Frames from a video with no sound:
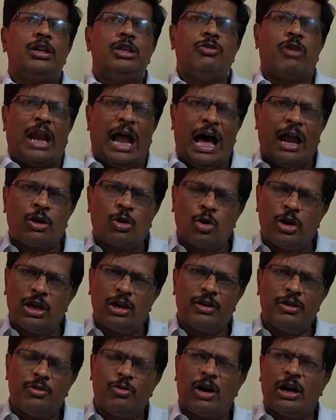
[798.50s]
You
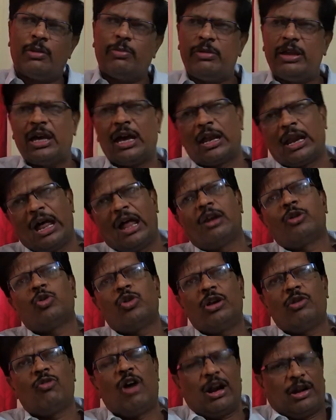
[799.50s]
and me are all
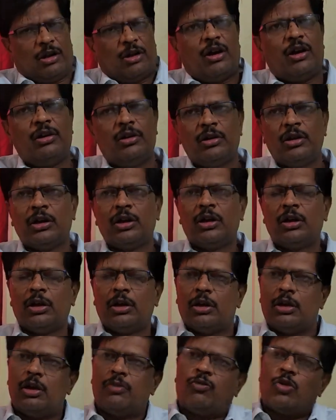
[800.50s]
doing what now?
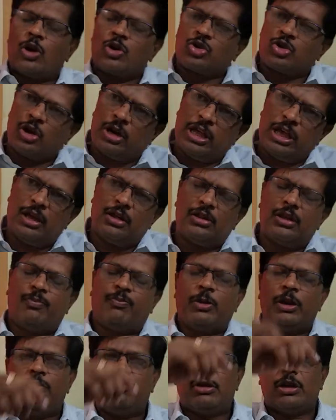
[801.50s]
If you are studying the
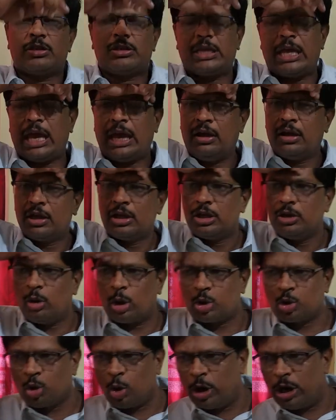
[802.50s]
previous day, you
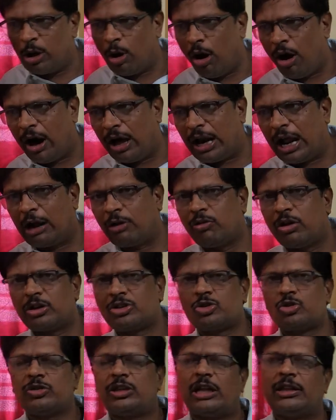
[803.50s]
are showing all hard
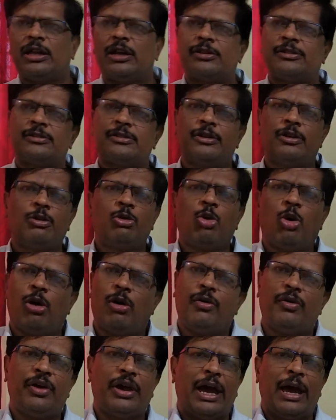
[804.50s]
works to the others.
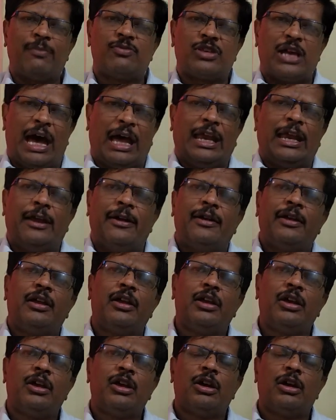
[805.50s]
No, I am sorry.
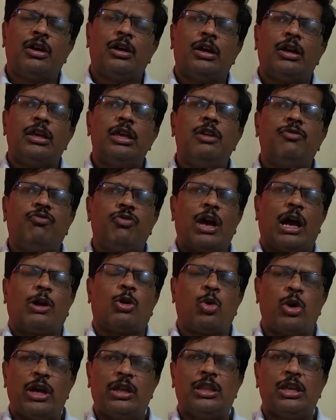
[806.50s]
If you
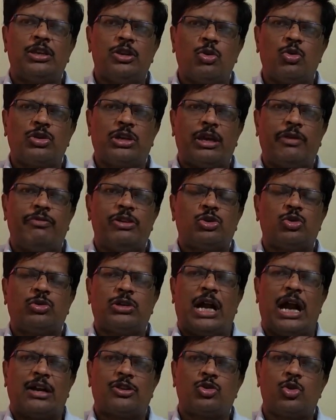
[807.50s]
are doing the duty, we
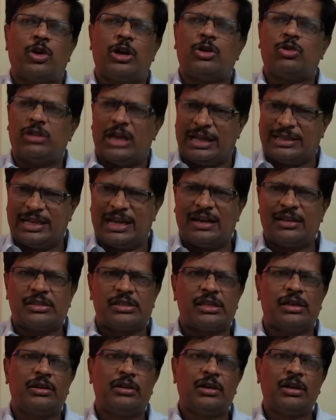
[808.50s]
should not show it to the
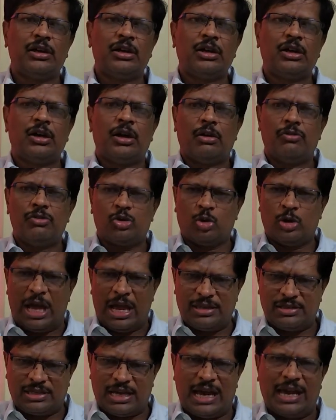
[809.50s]
others. We should
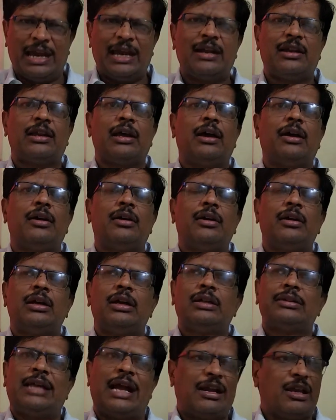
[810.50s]
enjoy it.
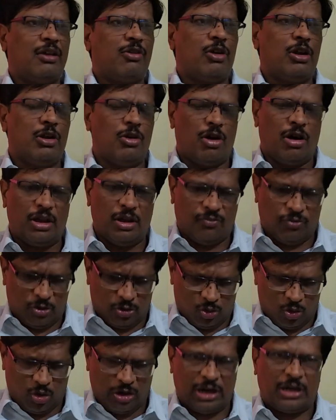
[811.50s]
That you will know if
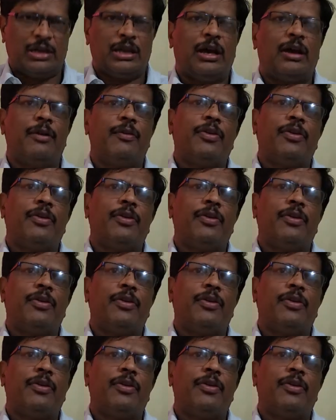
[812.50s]
you do it.